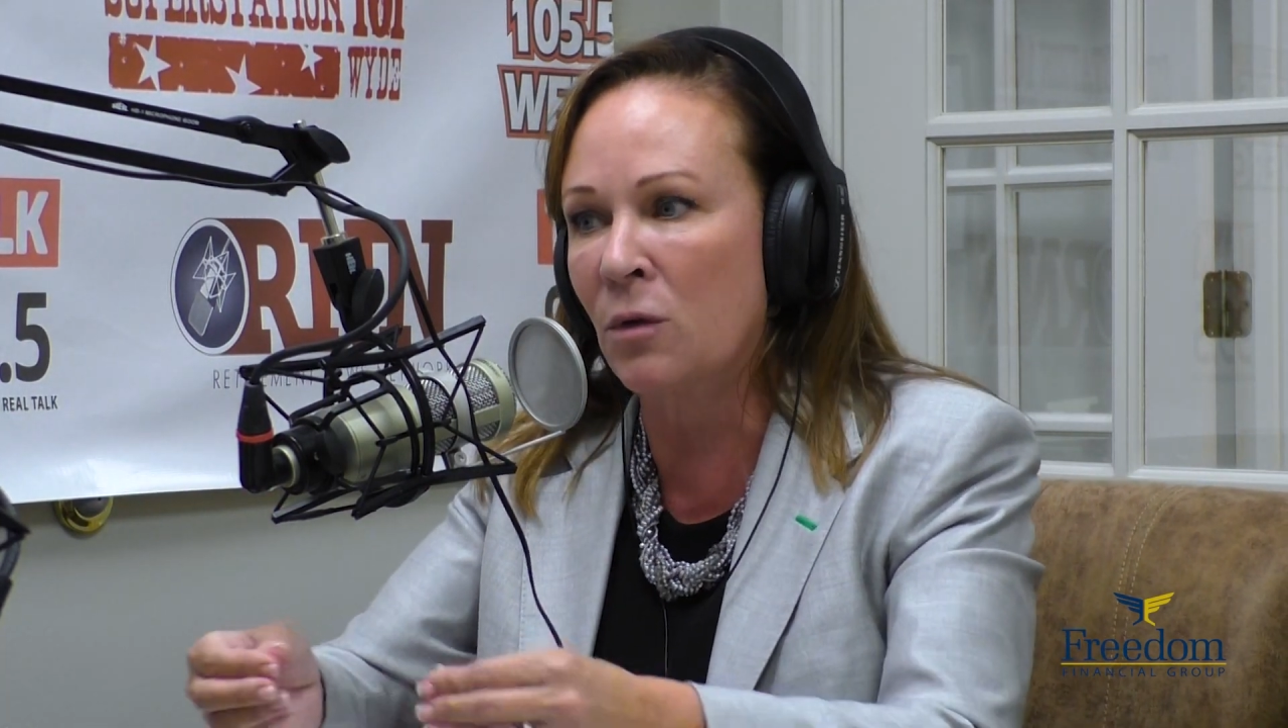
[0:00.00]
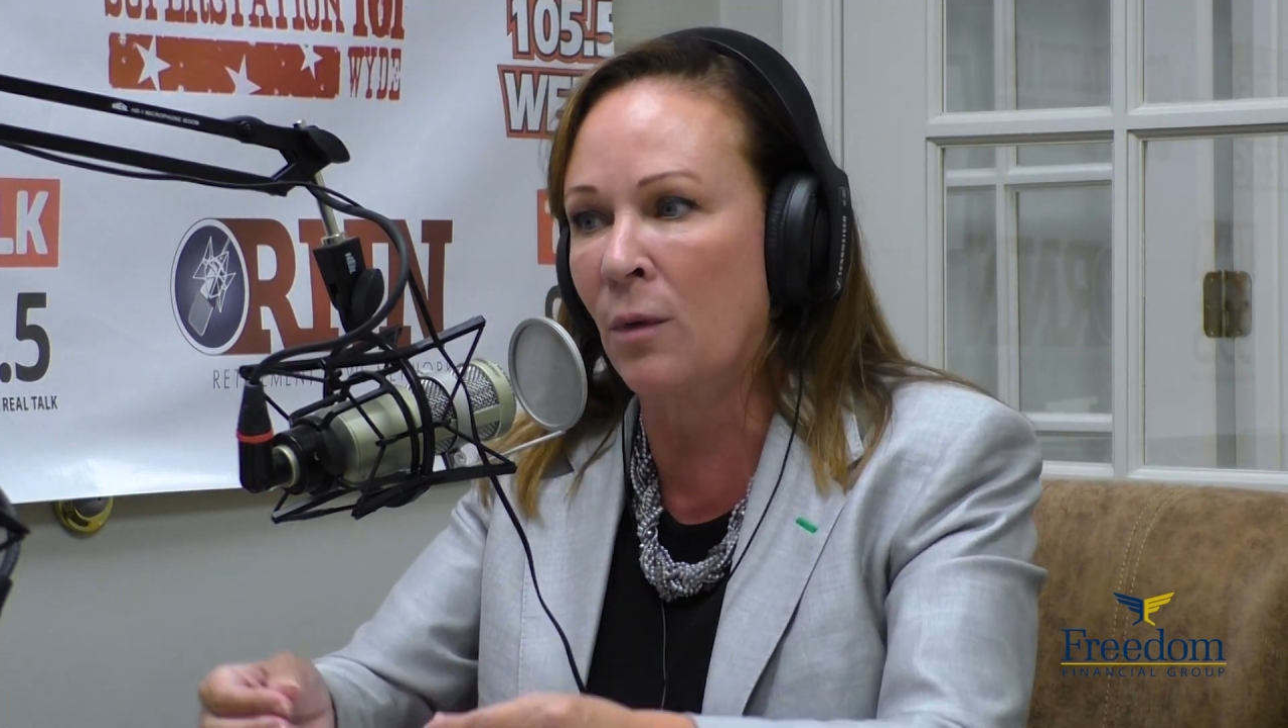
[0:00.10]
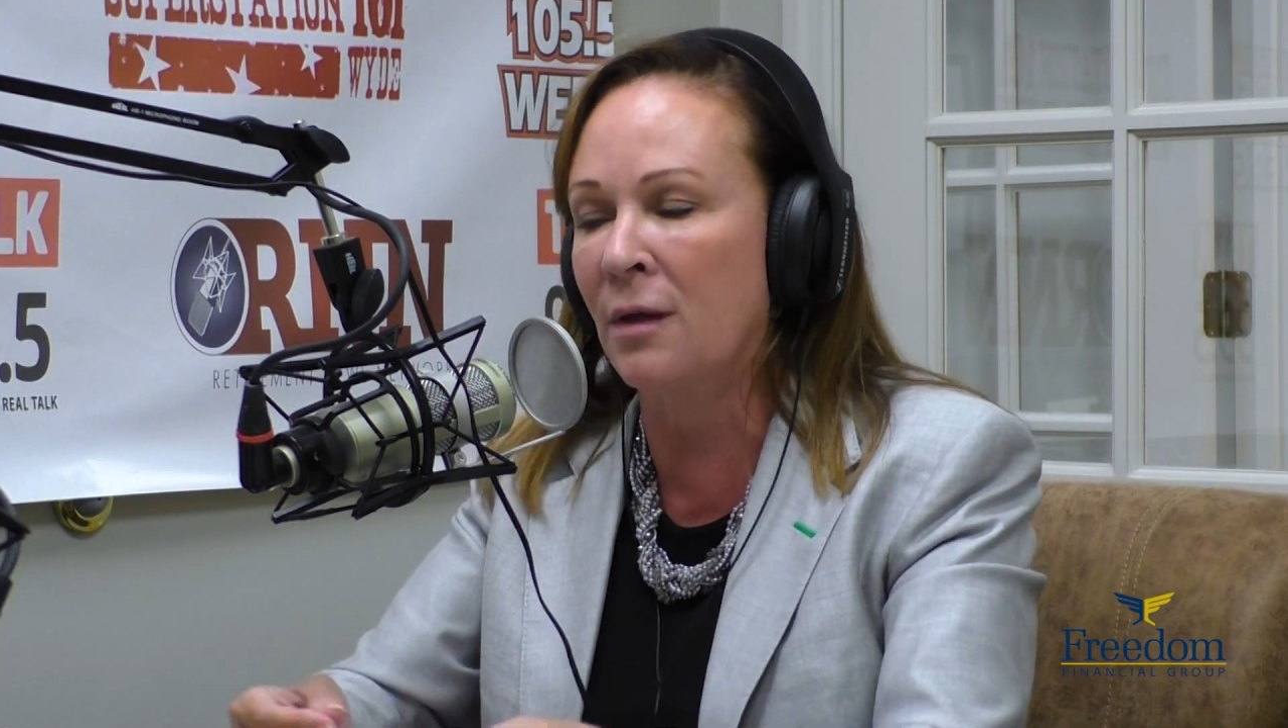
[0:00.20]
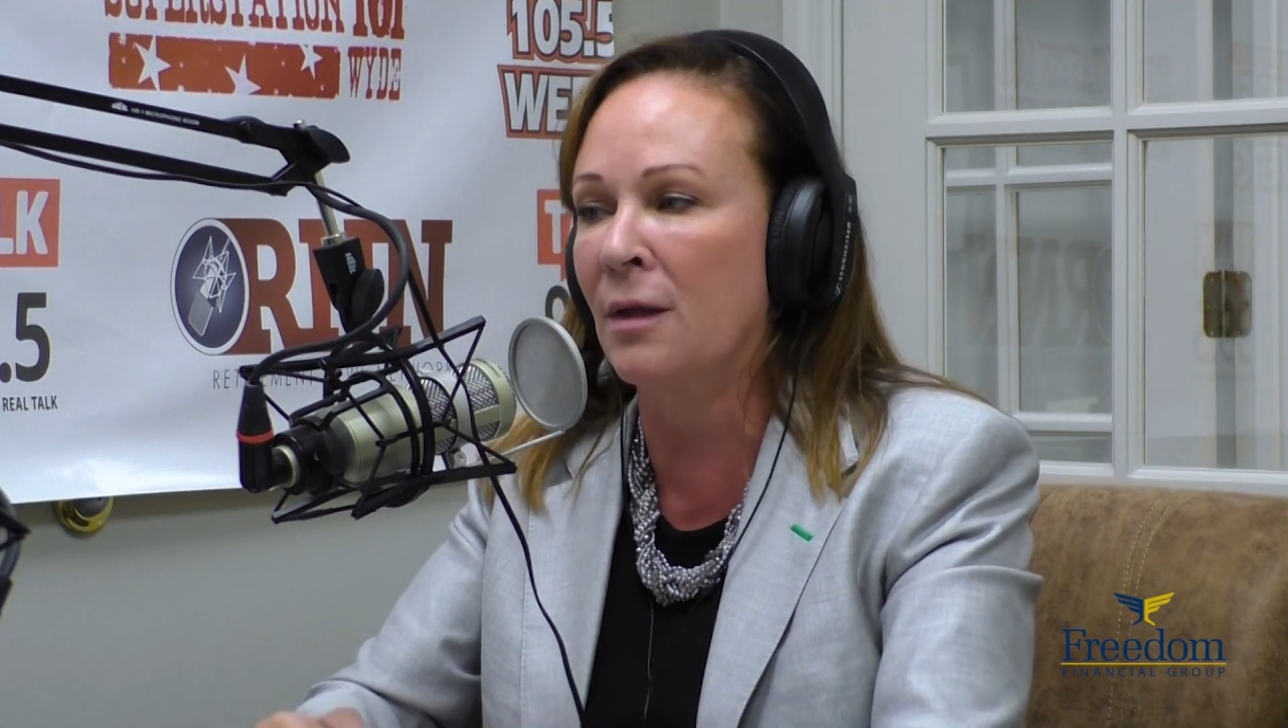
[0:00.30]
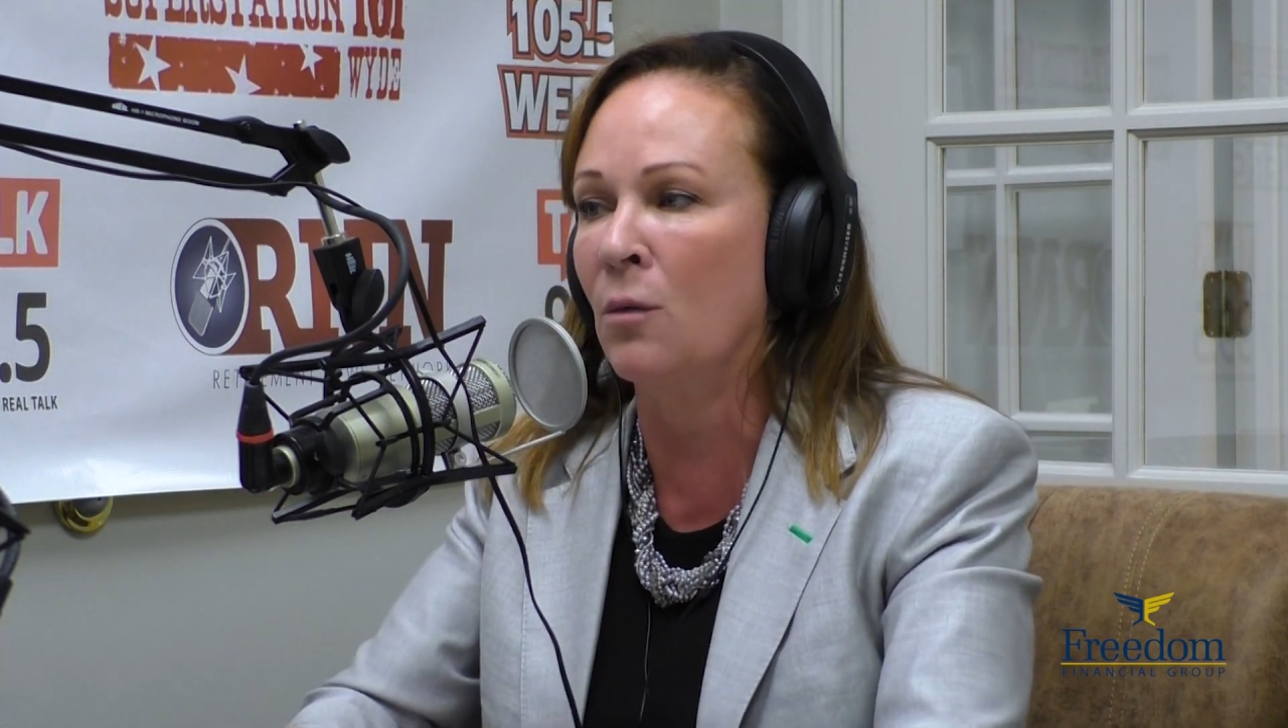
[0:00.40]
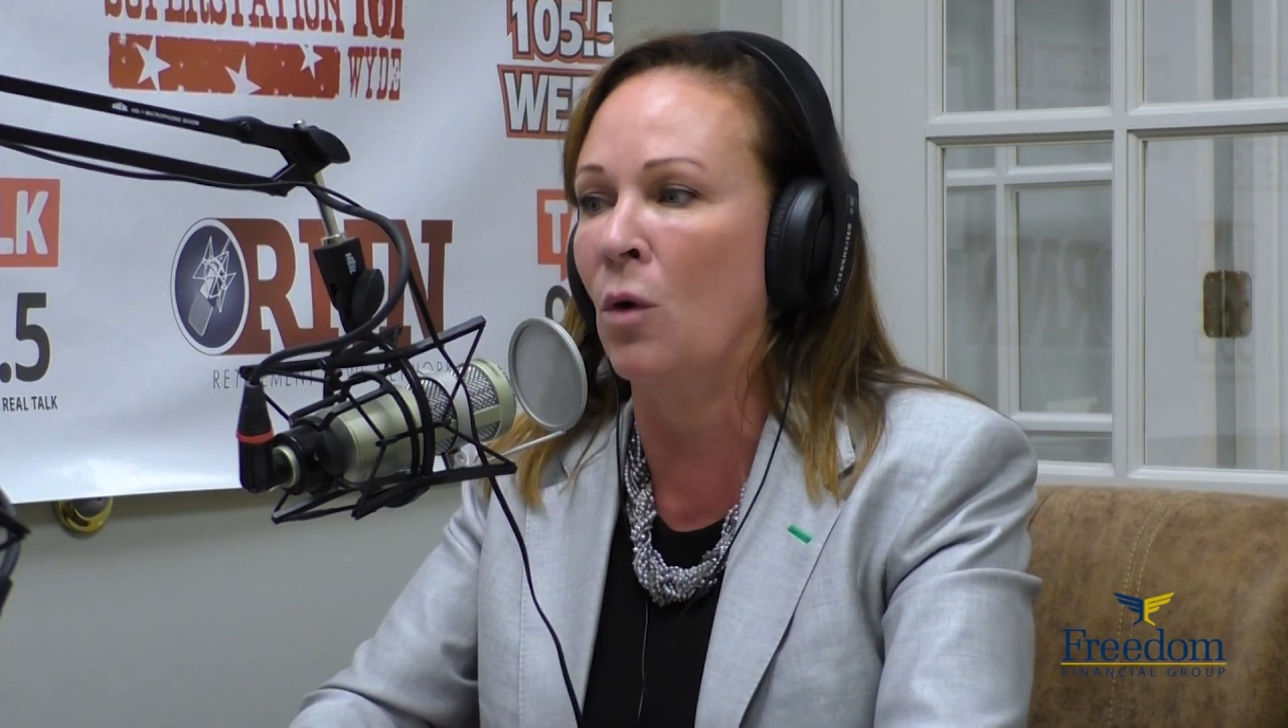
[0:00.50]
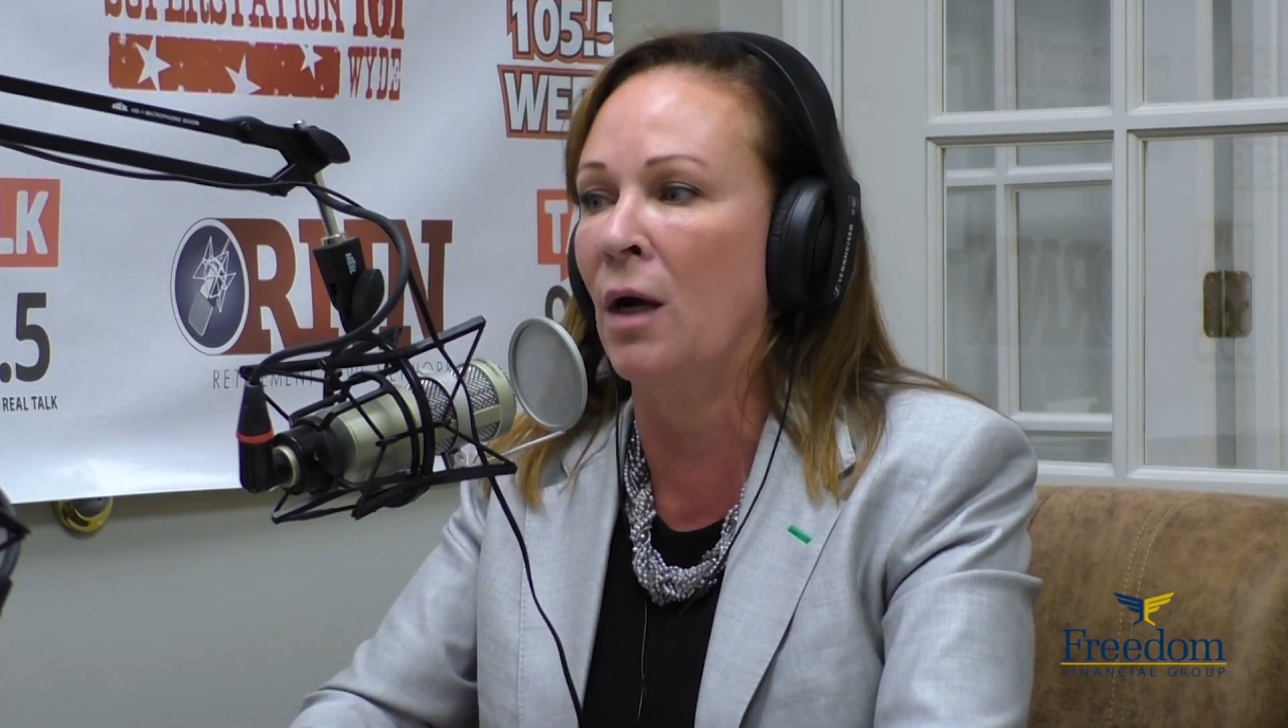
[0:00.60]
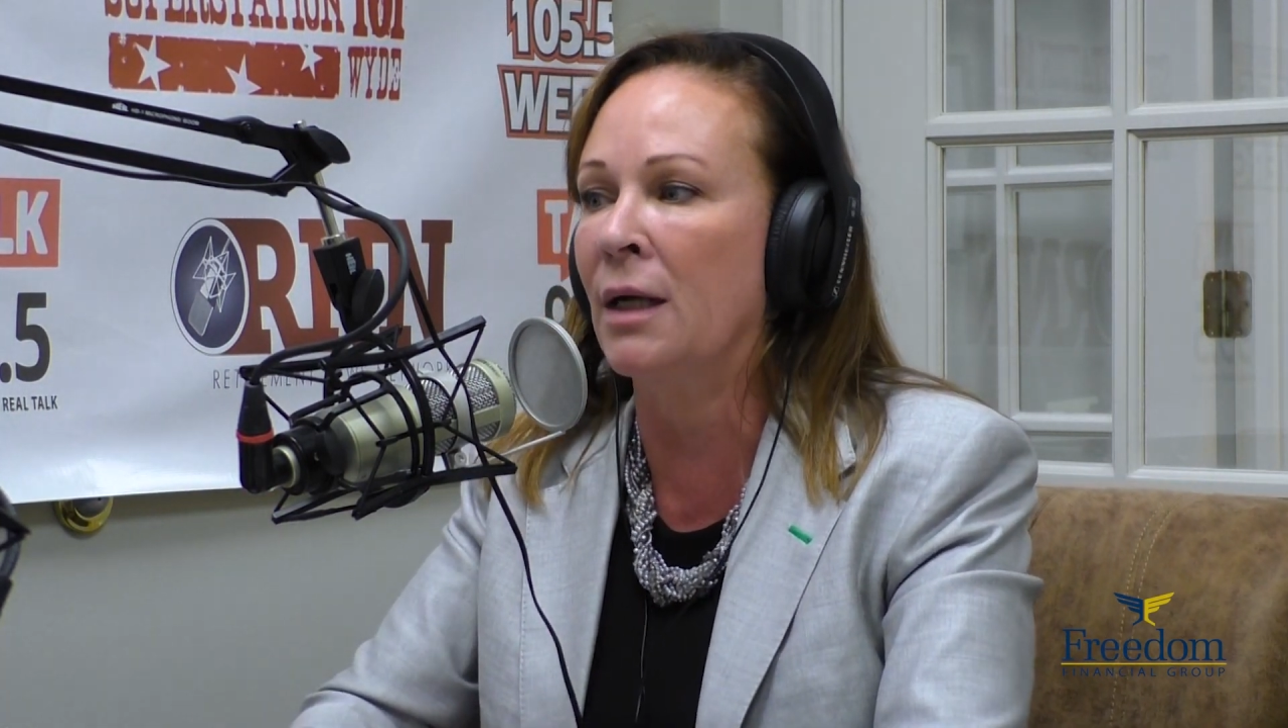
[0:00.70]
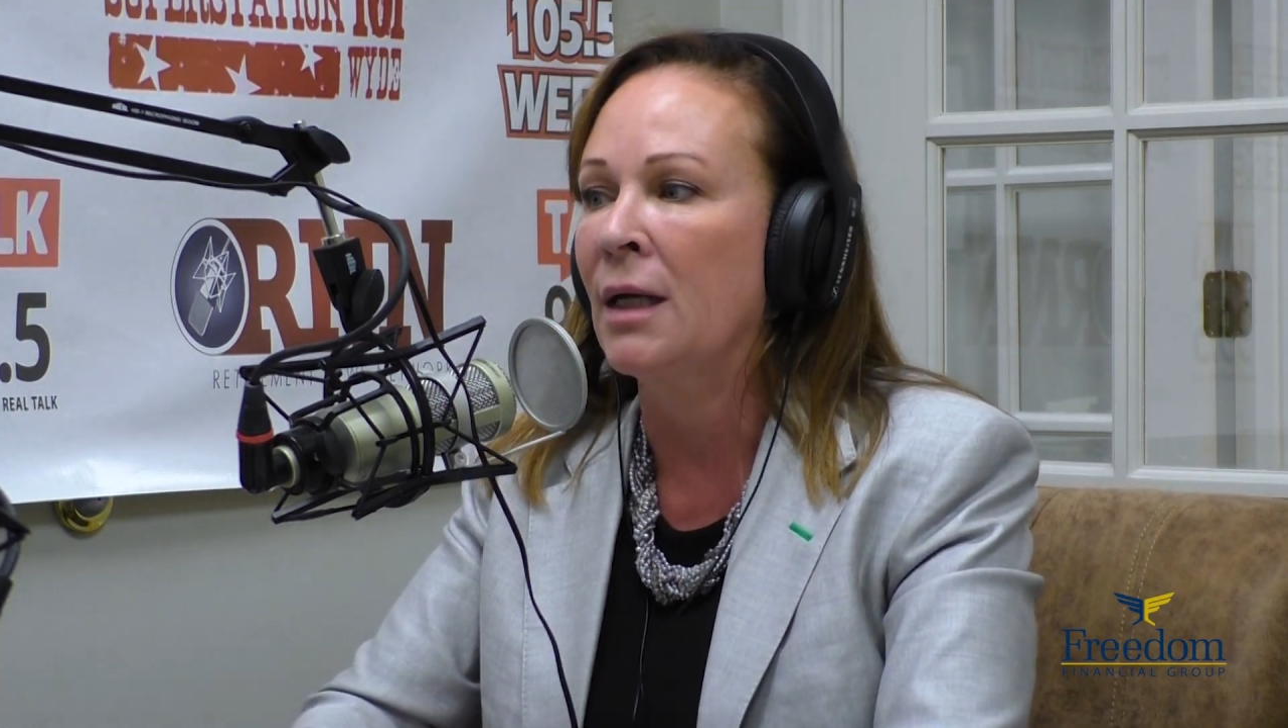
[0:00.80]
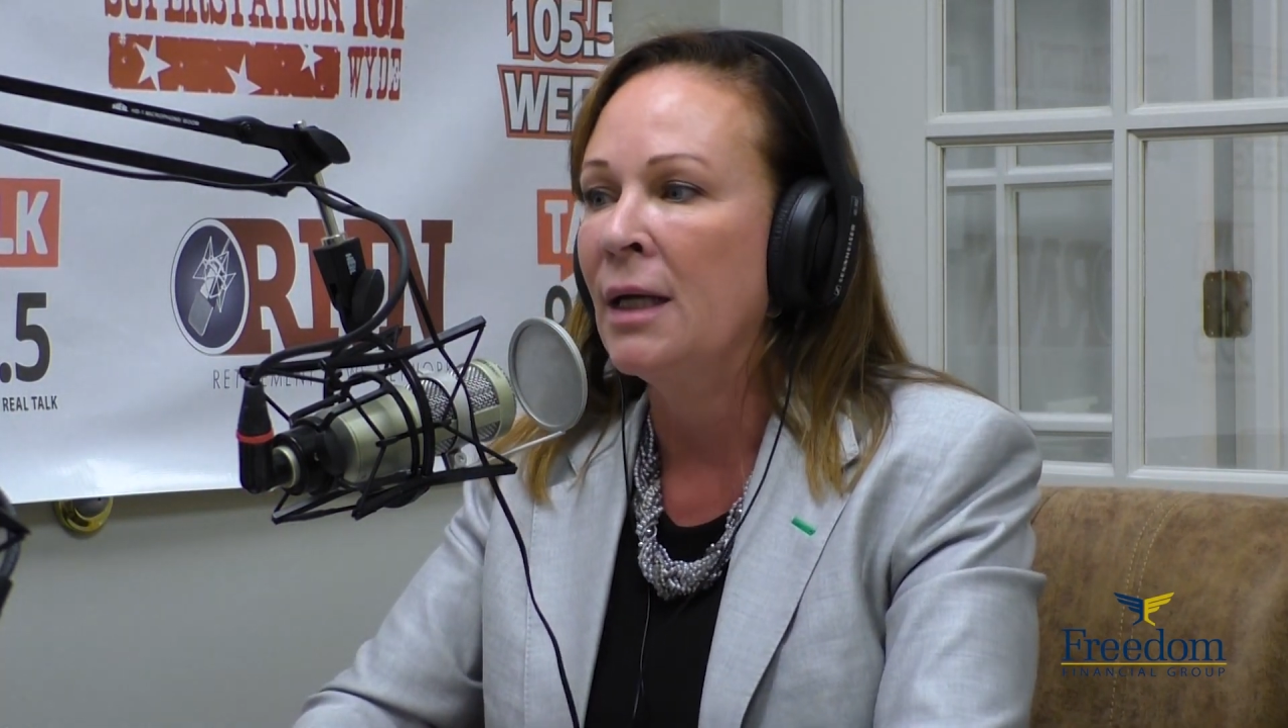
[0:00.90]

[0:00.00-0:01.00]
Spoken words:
what they want,